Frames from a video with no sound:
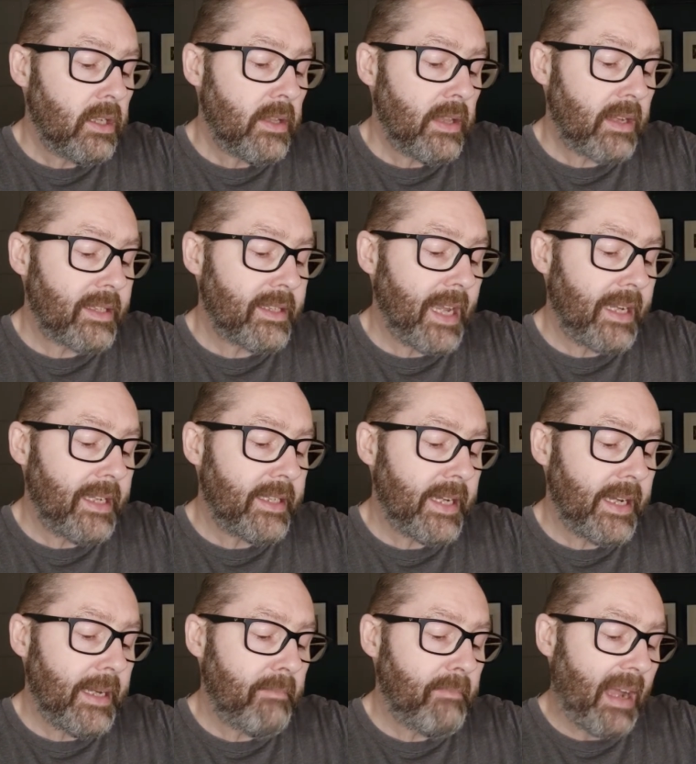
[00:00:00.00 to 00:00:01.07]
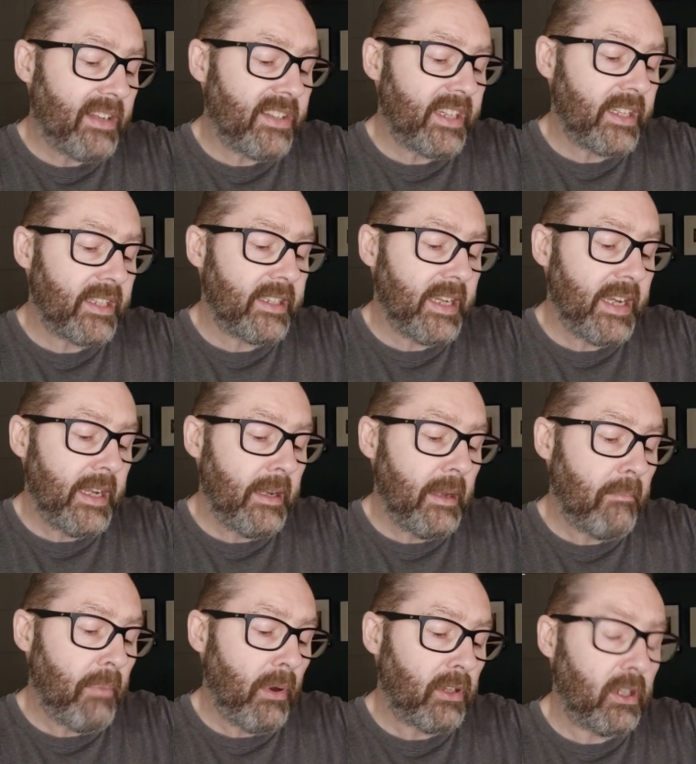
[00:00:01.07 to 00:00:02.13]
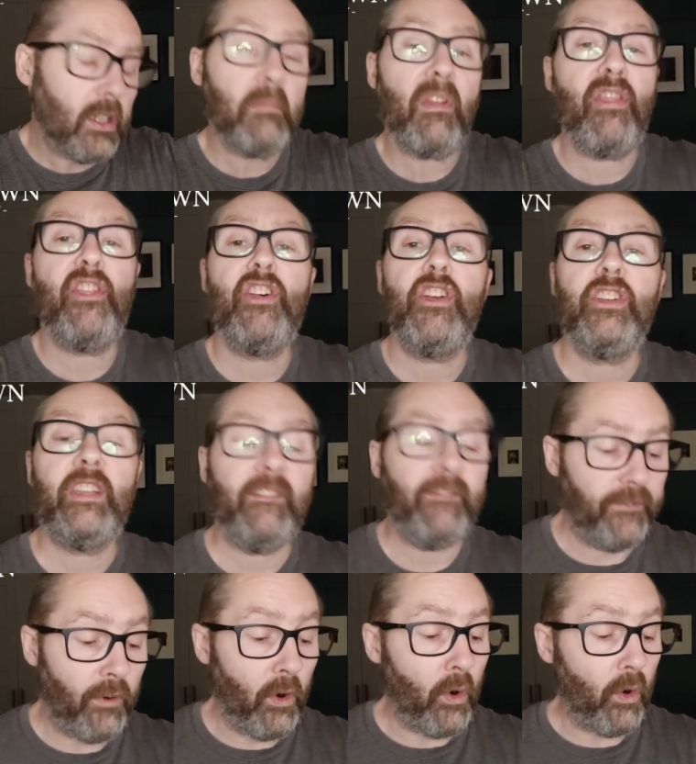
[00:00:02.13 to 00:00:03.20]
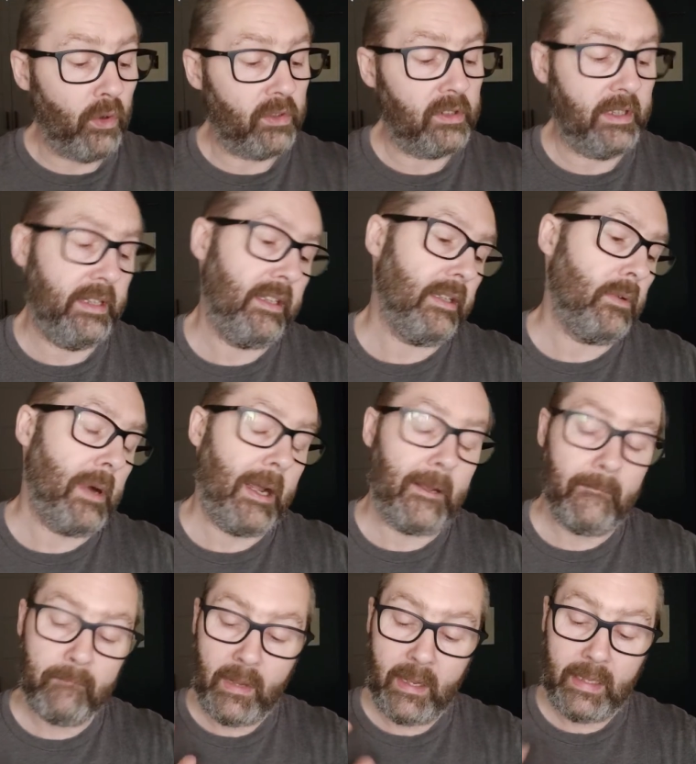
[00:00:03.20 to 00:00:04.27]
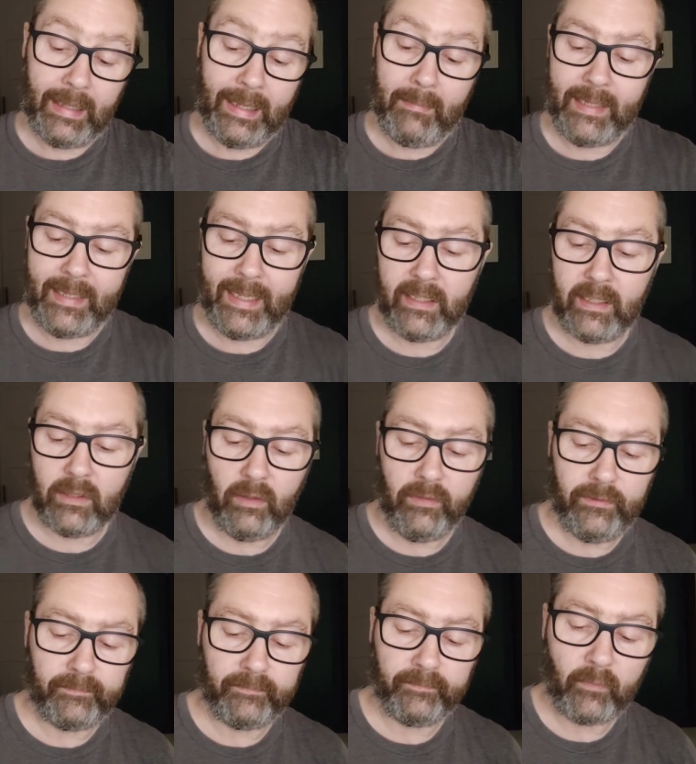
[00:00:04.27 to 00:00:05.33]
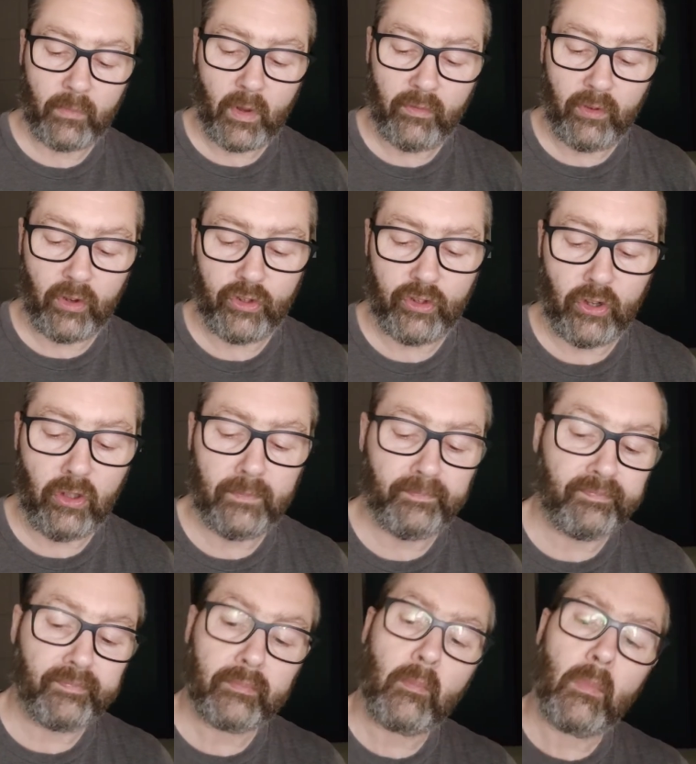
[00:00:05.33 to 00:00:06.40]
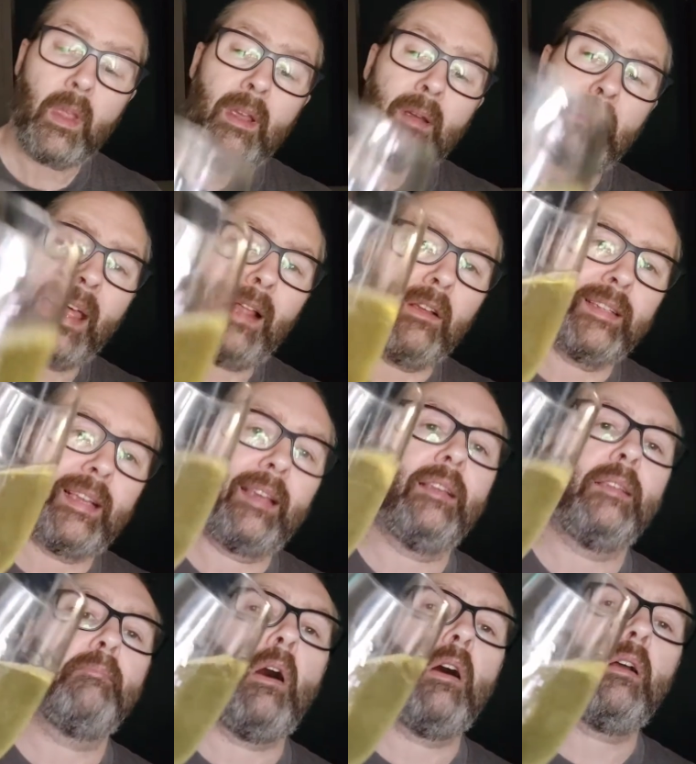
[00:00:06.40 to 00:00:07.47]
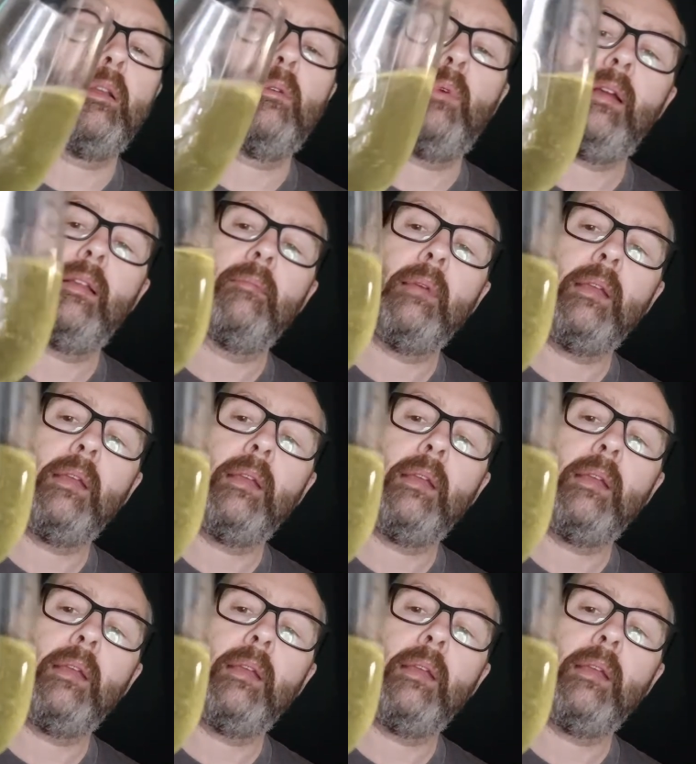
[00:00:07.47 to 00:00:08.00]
2019, batch 16, bottle number 34. So this is quite limited stuff, for sure. That looks like a sparkling wine